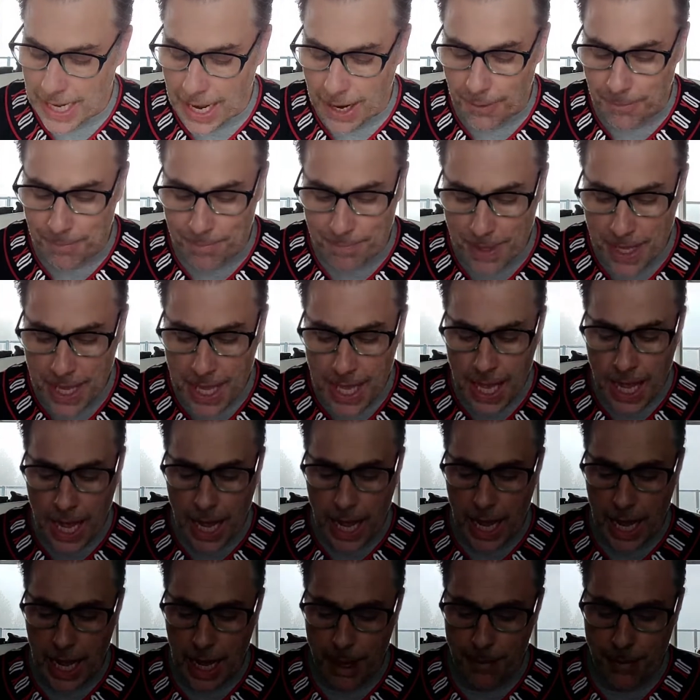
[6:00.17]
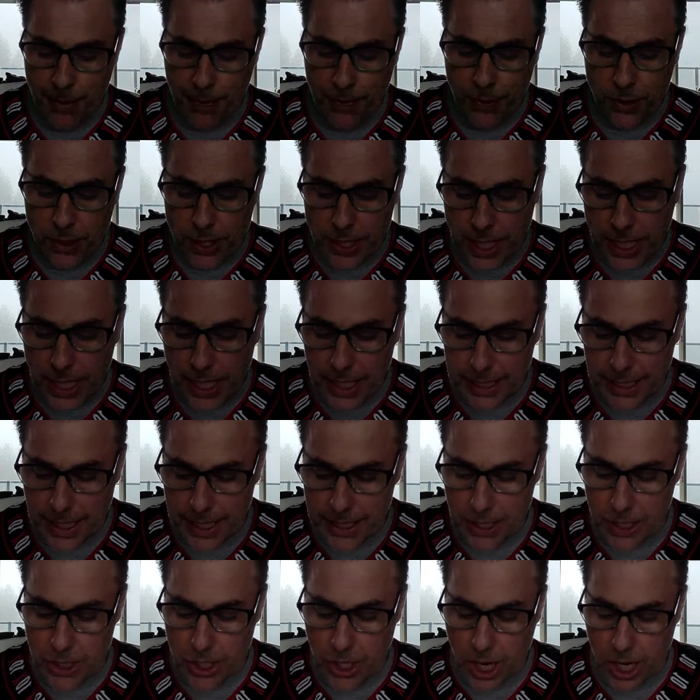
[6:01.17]
Now, the first thing
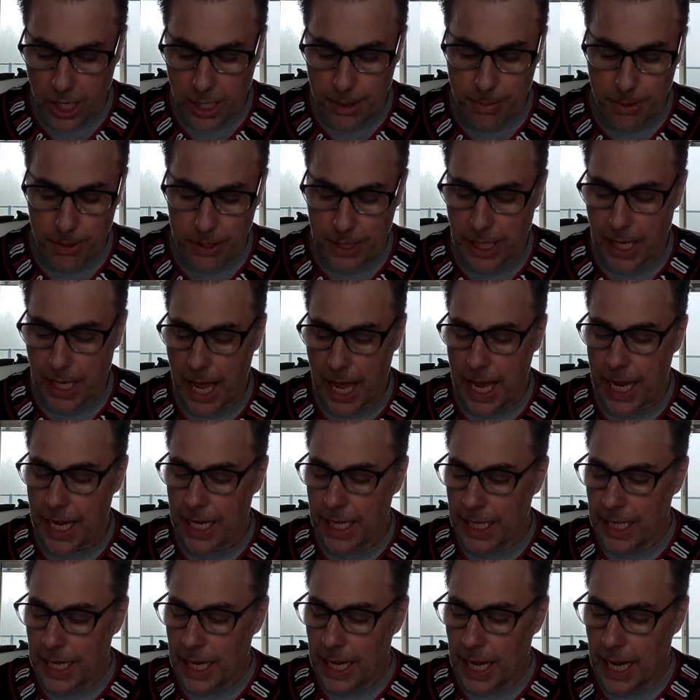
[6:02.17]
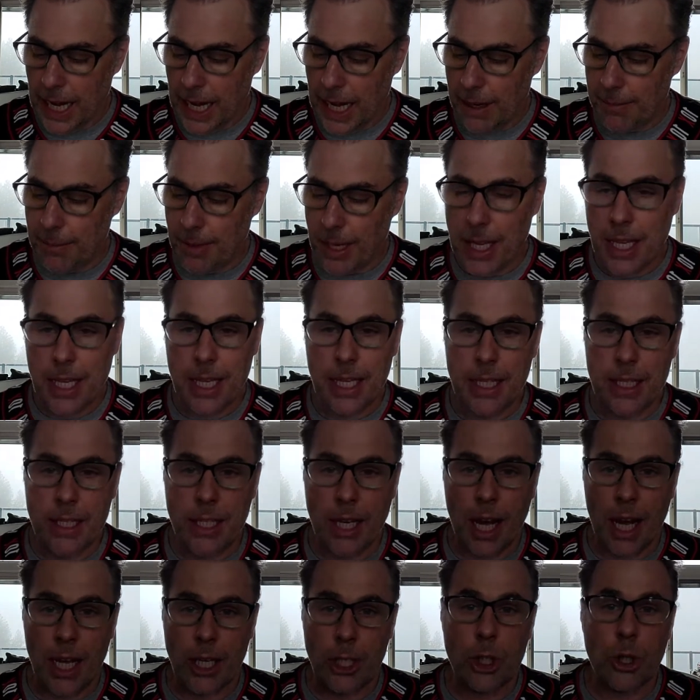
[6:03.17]
I'd like to talk today
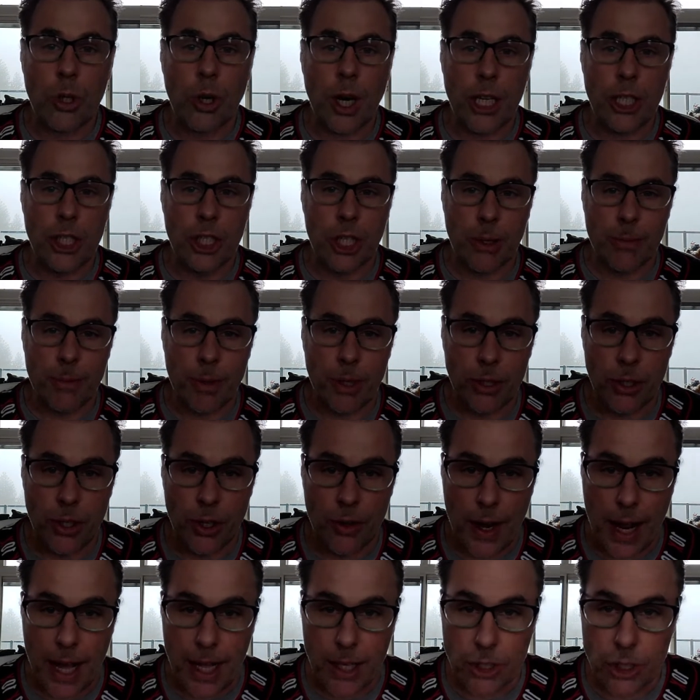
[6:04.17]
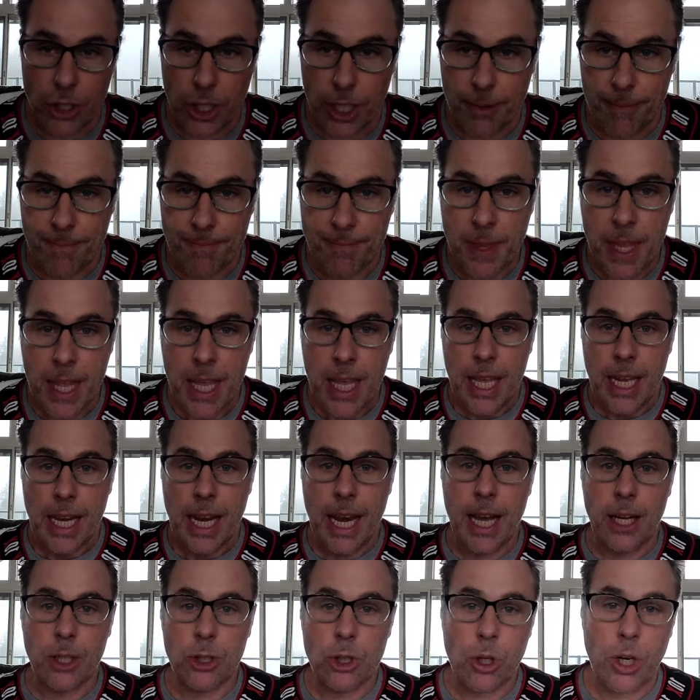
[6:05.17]
is trigeminal neuralgia.
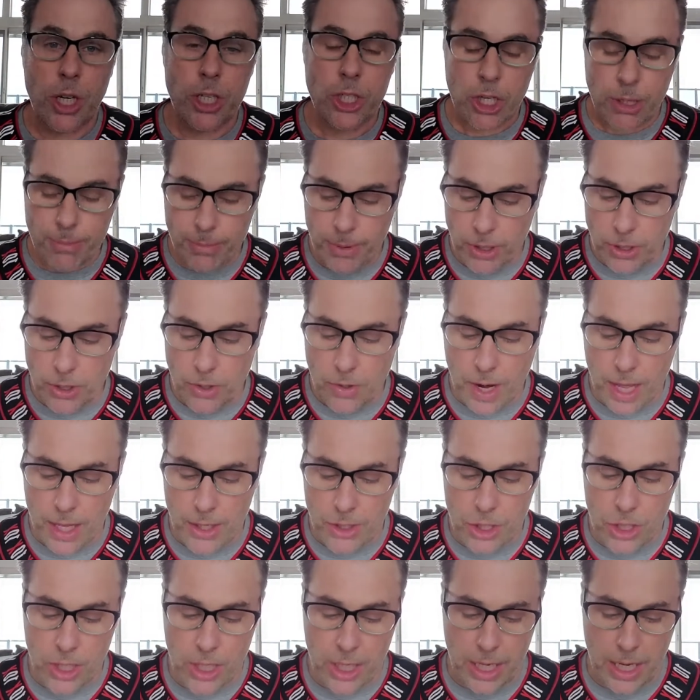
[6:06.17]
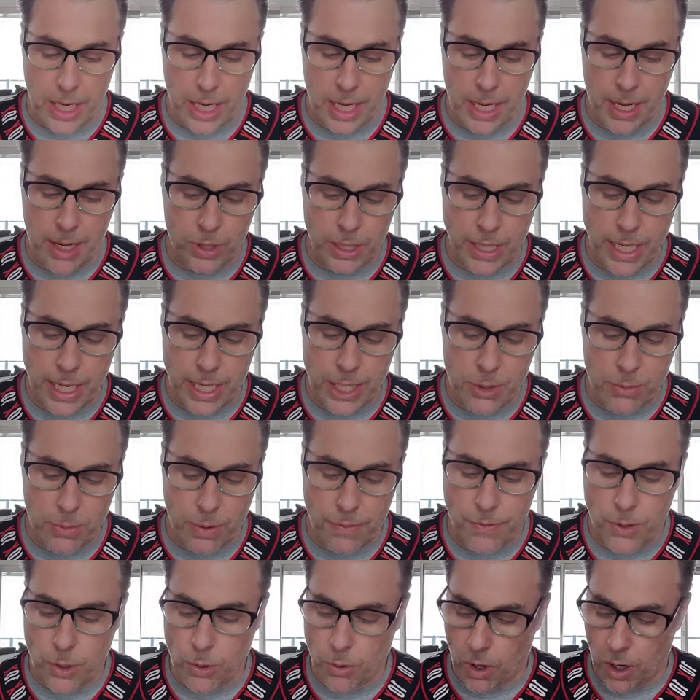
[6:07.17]
Now, trigeminal neuralgia, a really
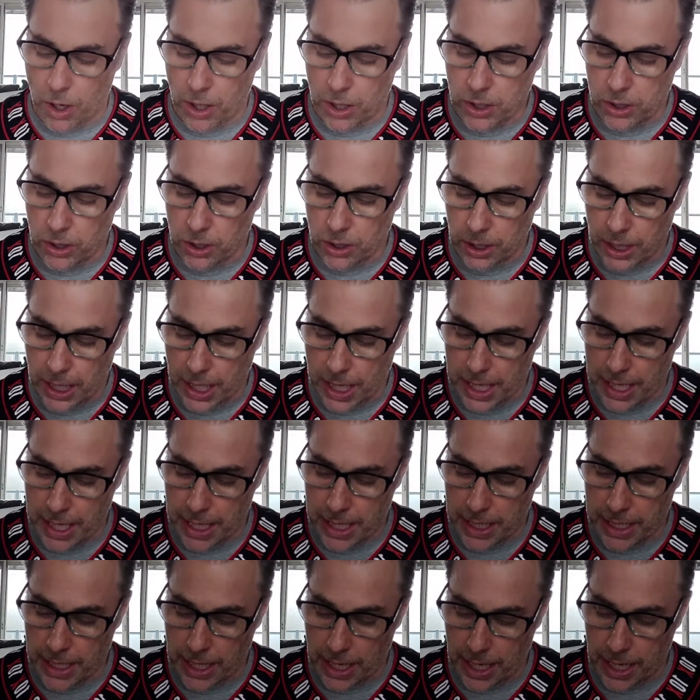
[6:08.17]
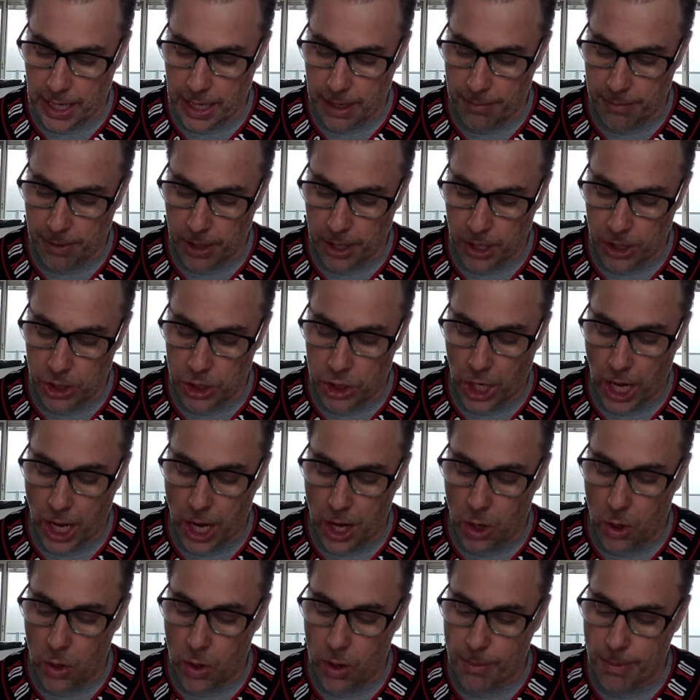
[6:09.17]
nice review article in the
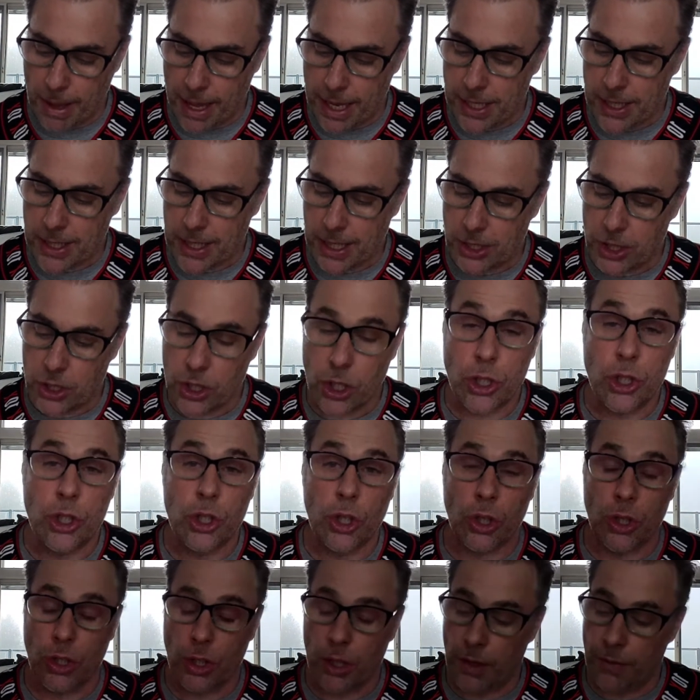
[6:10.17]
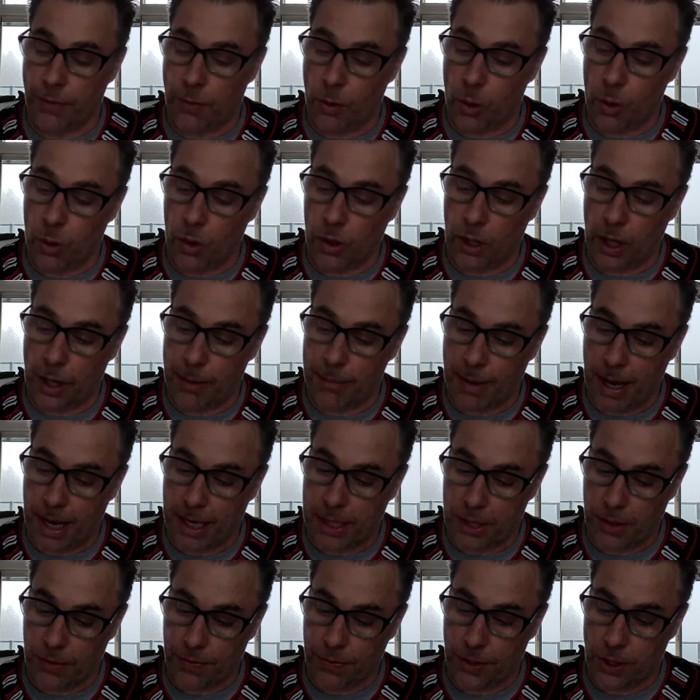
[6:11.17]
JOMS, that's the Journal of Oral and
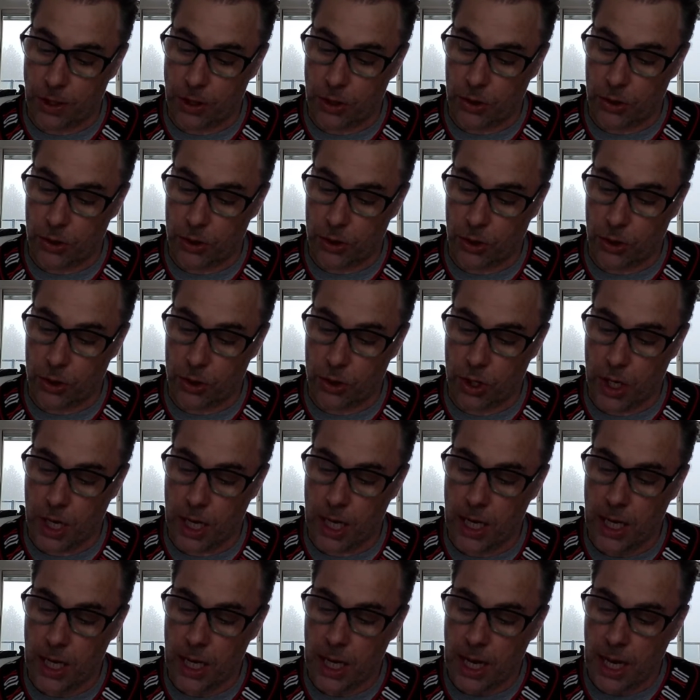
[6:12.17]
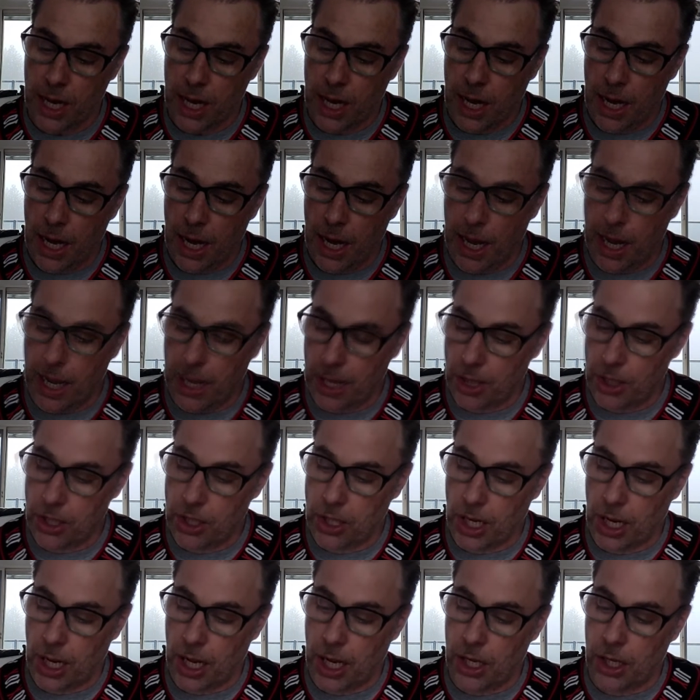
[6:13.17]
Maxillofacial Surgery,
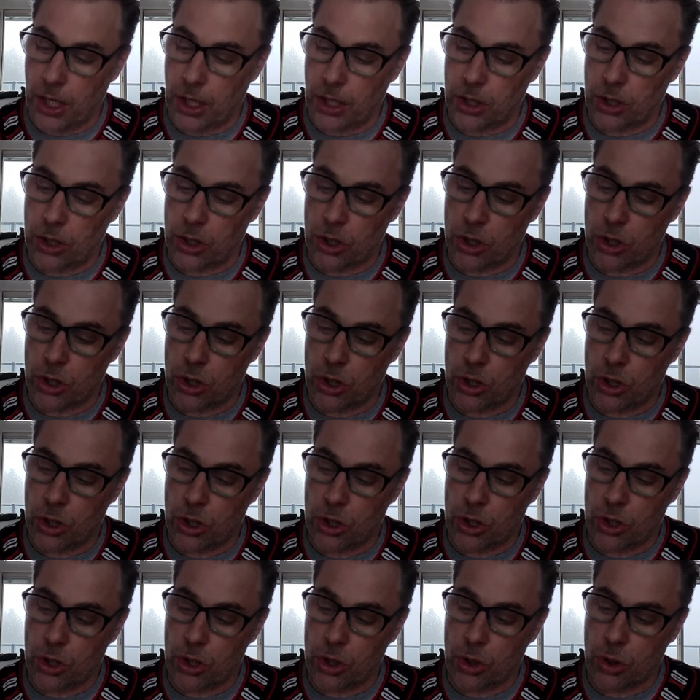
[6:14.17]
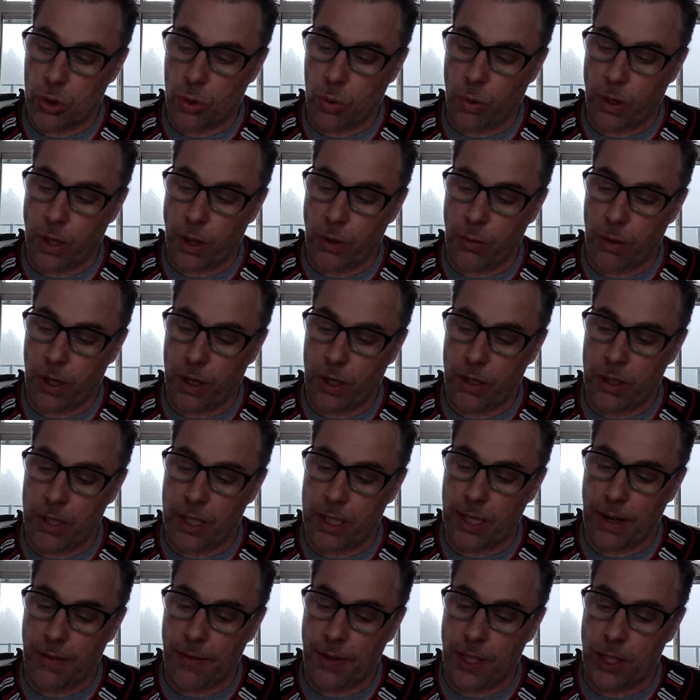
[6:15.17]
pages
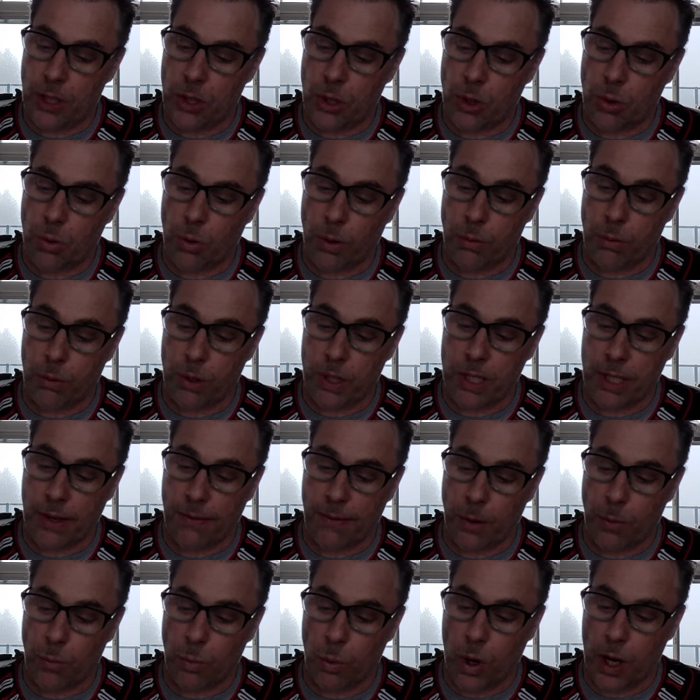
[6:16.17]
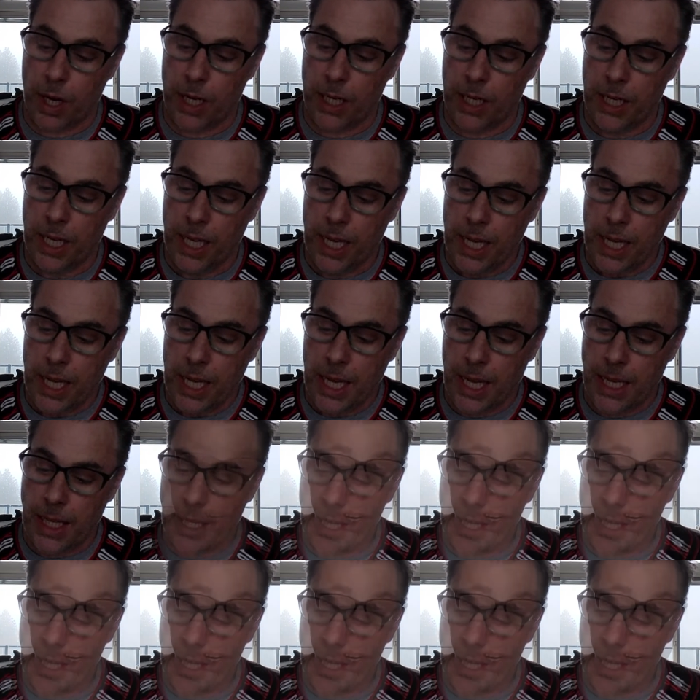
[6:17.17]
2378 to 2371.